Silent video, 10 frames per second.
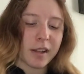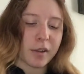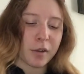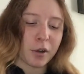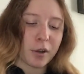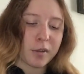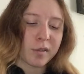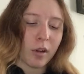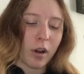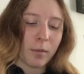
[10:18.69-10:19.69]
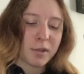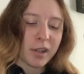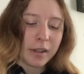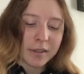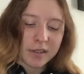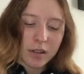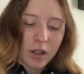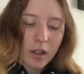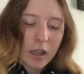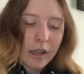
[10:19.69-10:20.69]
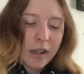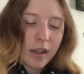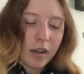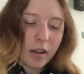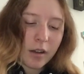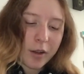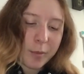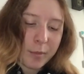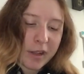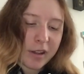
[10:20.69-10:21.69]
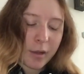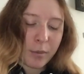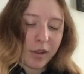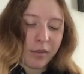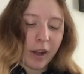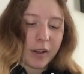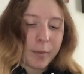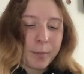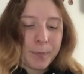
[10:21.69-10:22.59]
they can curse objects, and they can breathe fire.